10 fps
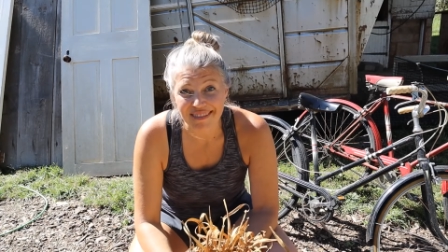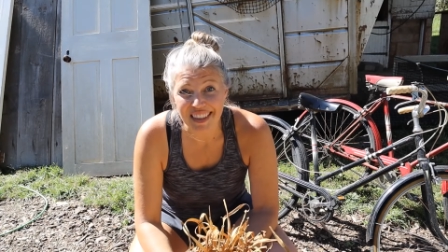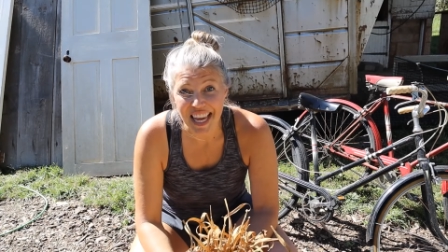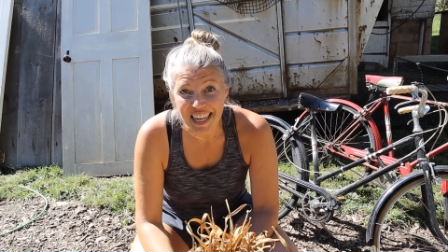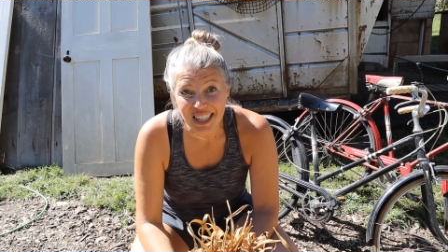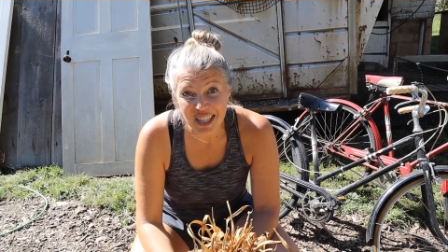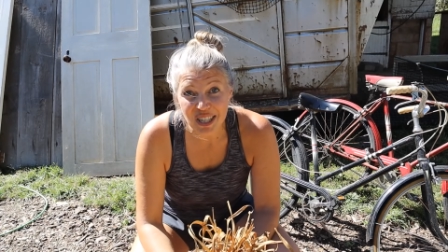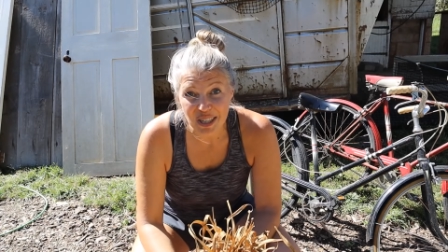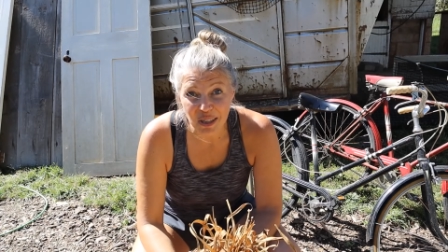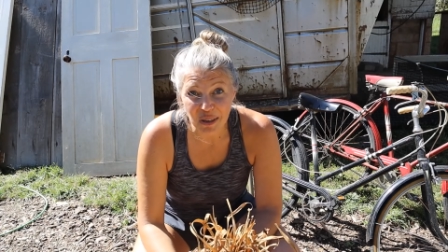things to
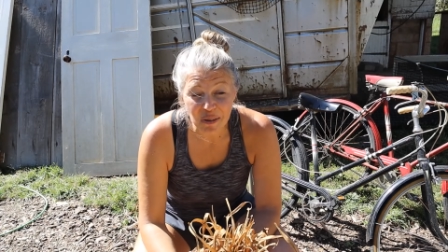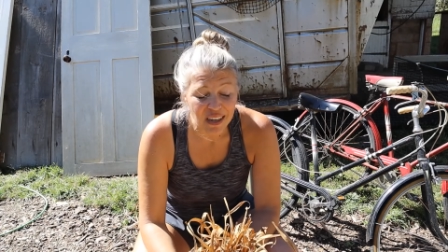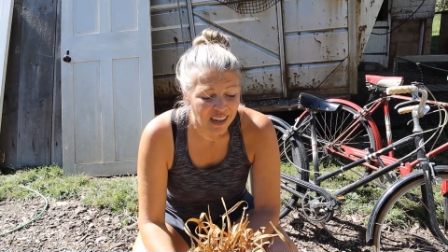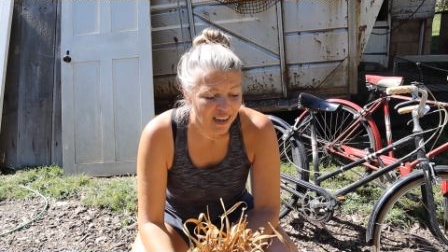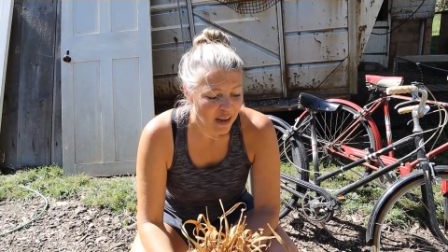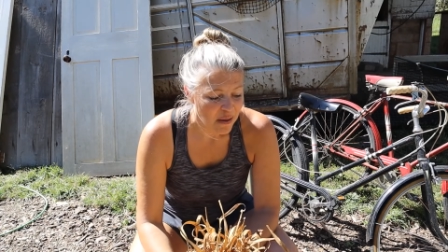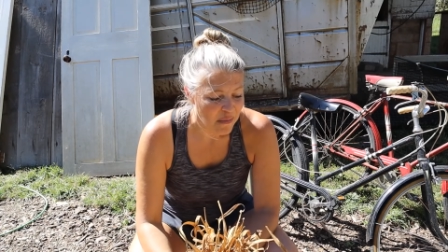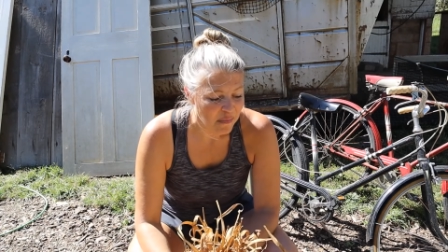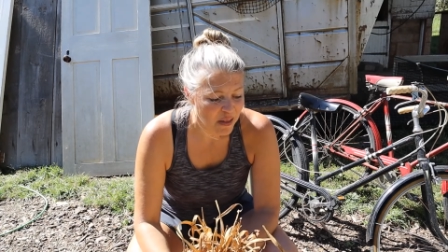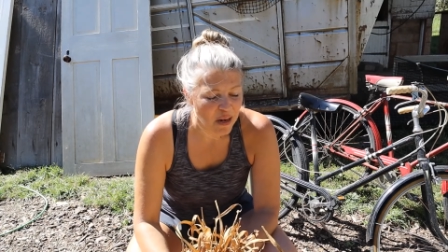do.
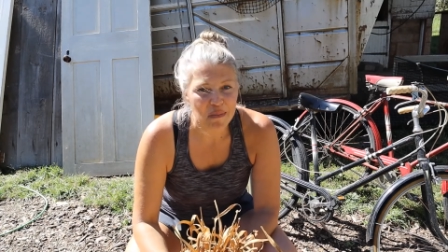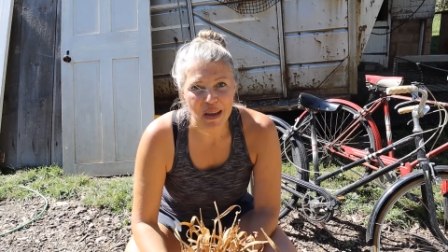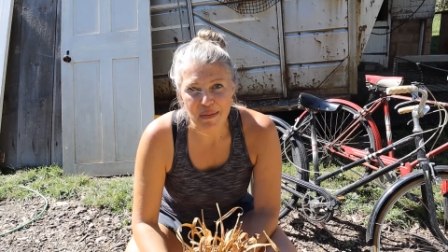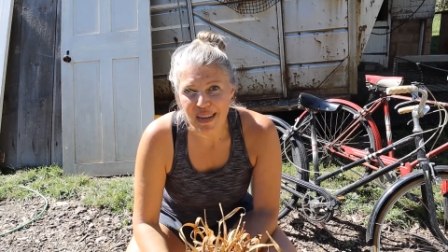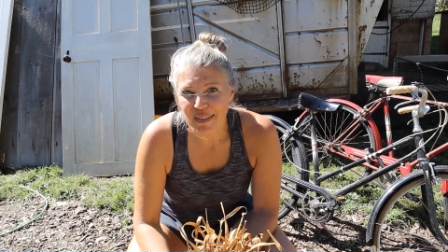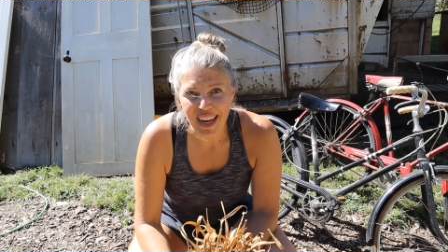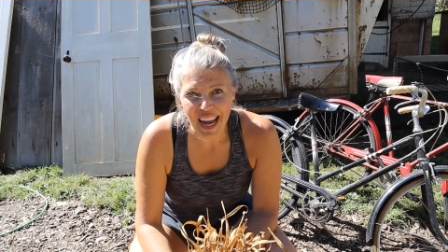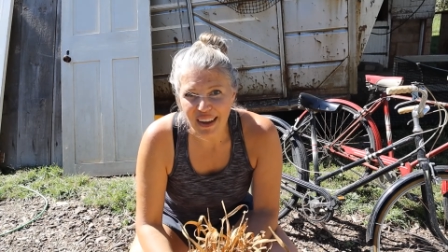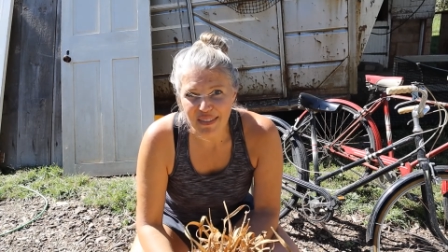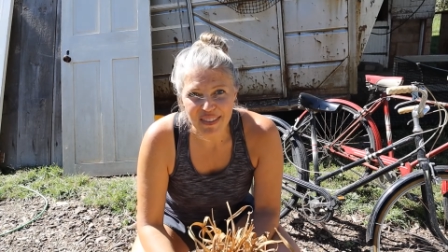You know, maybe if I
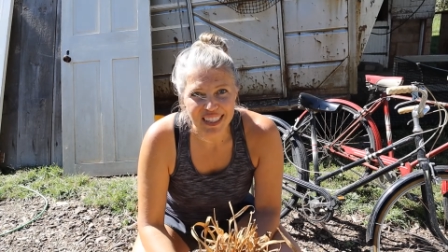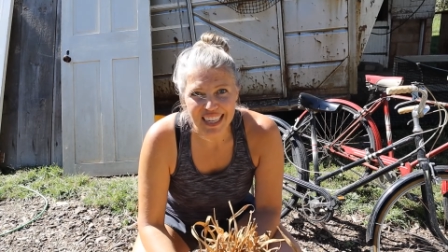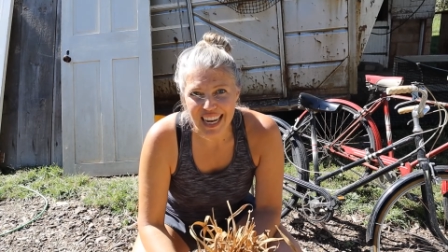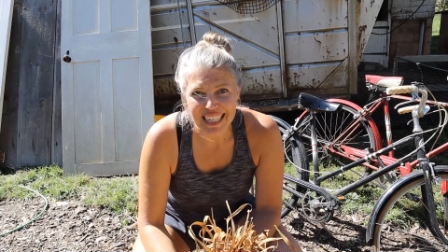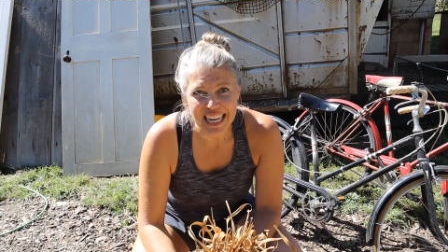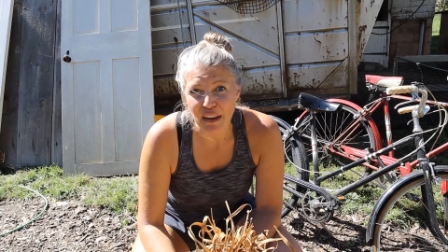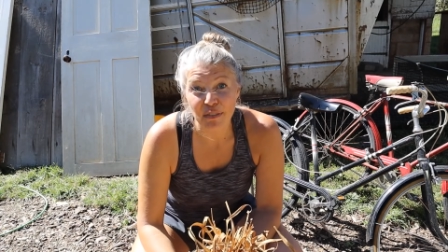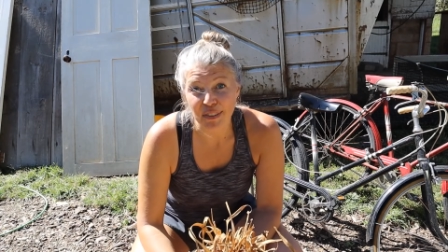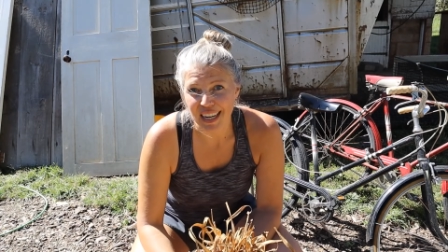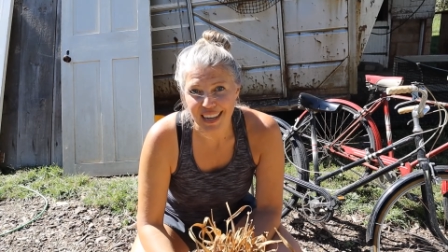have a day
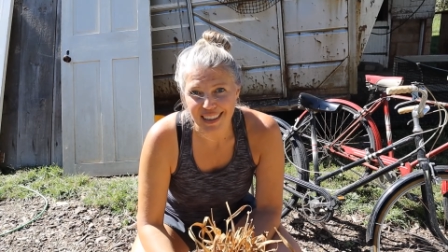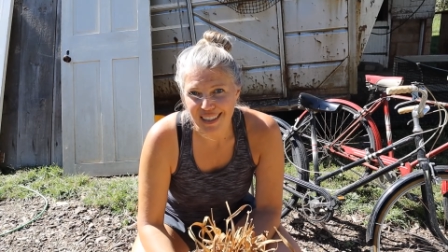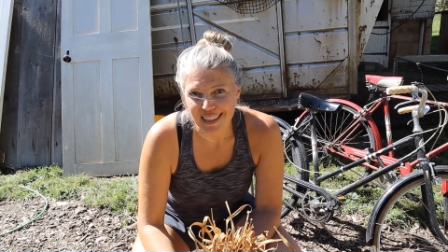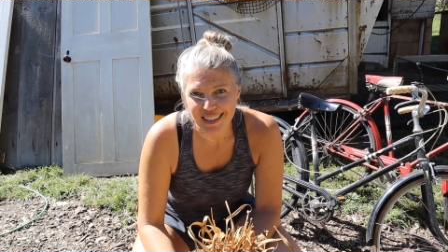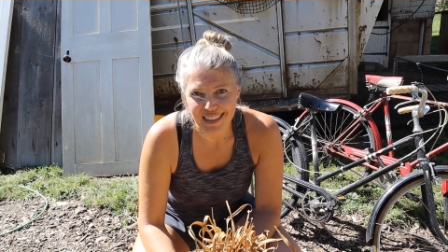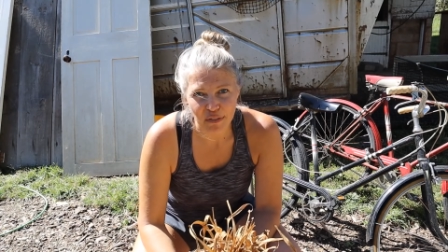free this